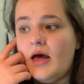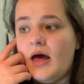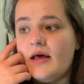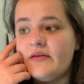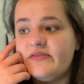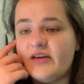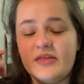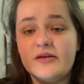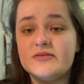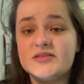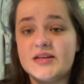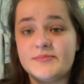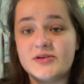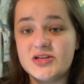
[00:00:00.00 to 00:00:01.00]
So they
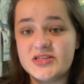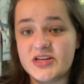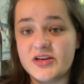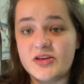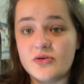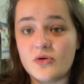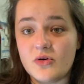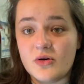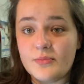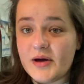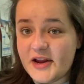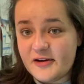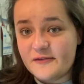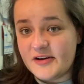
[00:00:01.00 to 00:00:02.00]
also monitor your
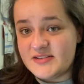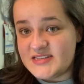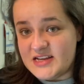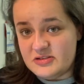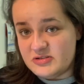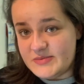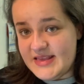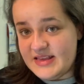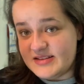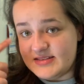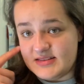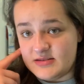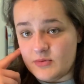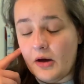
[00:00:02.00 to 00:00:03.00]
microphones and your speakers
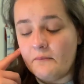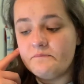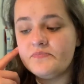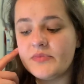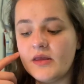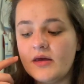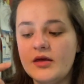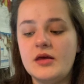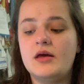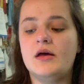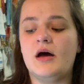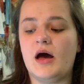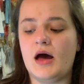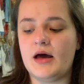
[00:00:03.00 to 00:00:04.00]
as well.
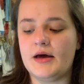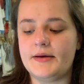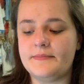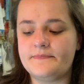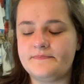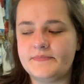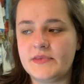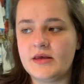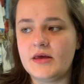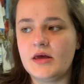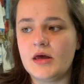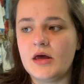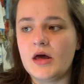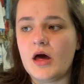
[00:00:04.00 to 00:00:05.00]
Um,
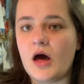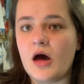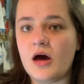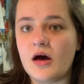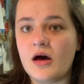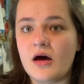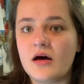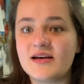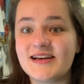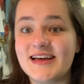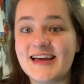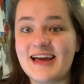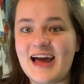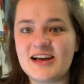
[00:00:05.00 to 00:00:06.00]
our
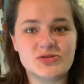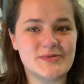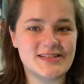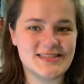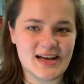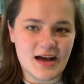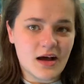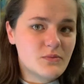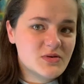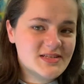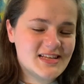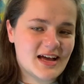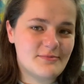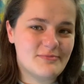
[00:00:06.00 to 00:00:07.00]
actual exam
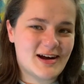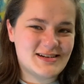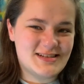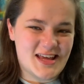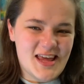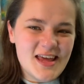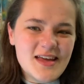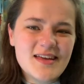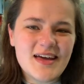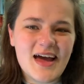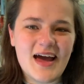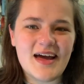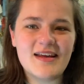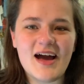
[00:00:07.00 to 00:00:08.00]
was sat in Practique
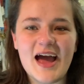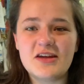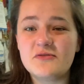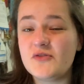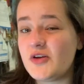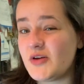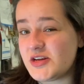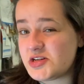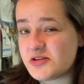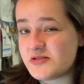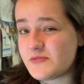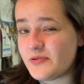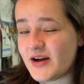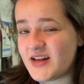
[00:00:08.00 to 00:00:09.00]
and I had a few issues
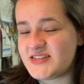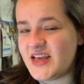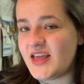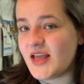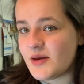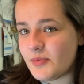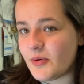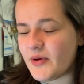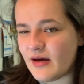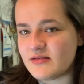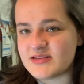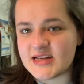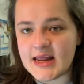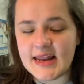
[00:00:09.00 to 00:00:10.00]
with Practique, but we'll get
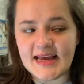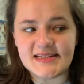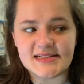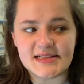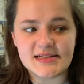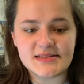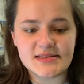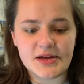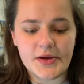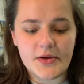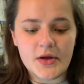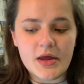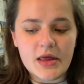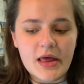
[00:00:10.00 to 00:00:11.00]
onto that later. So
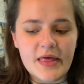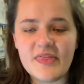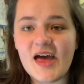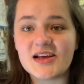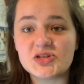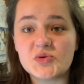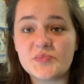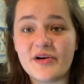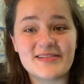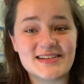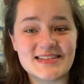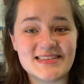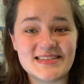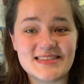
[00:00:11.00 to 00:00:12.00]
the actual
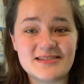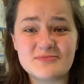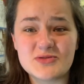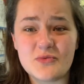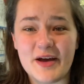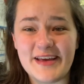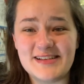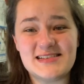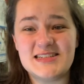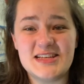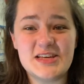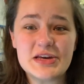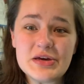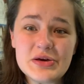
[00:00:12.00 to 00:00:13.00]
Proctor system is quite easy to
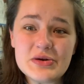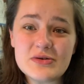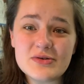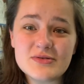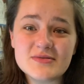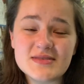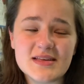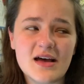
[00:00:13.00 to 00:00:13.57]
use.